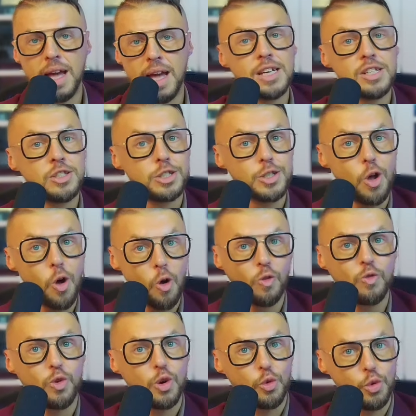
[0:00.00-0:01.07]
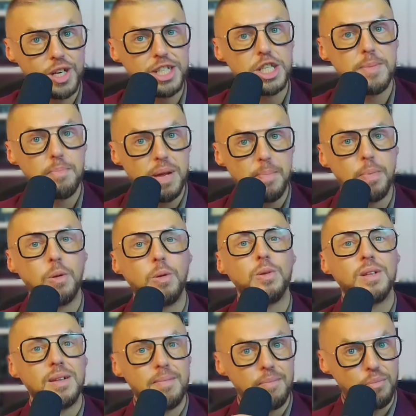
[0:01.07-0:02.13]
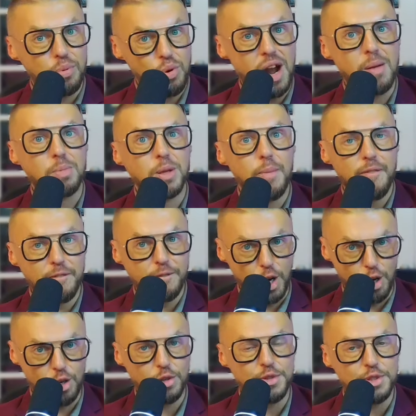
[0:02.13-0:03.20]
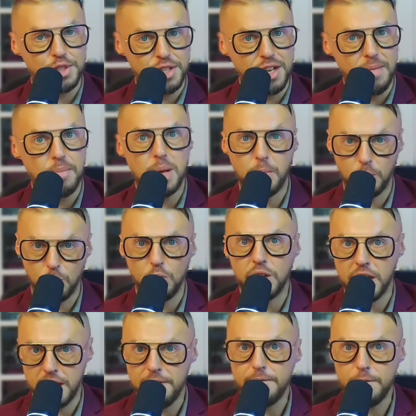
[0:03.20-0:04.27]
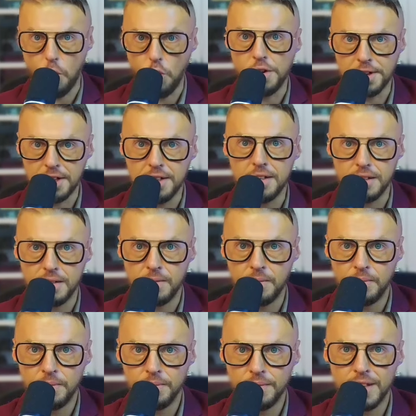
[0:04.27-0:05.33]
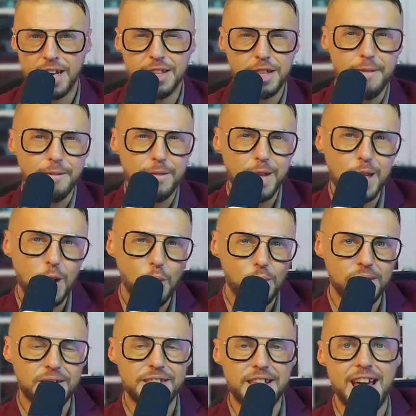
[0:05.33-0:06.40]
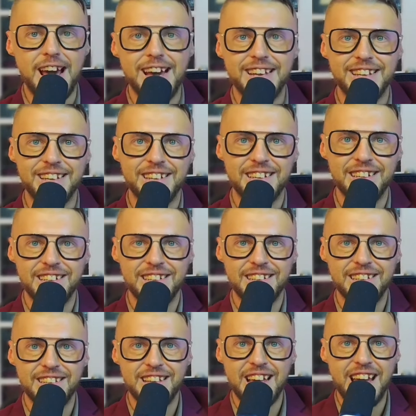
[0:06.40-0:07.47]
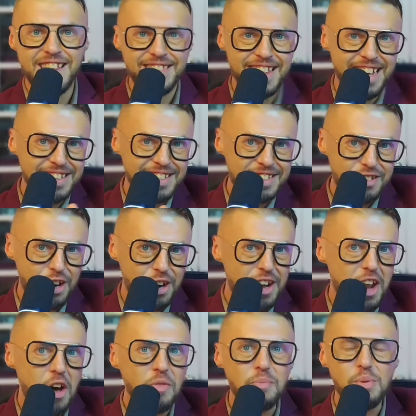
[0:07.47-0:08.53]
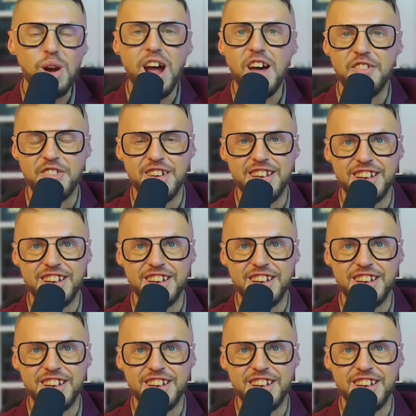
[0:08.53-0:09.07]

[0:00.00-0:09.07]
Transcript: Solve rich people problem first, people who can afford it, and then fuel that. And then start nonprofit.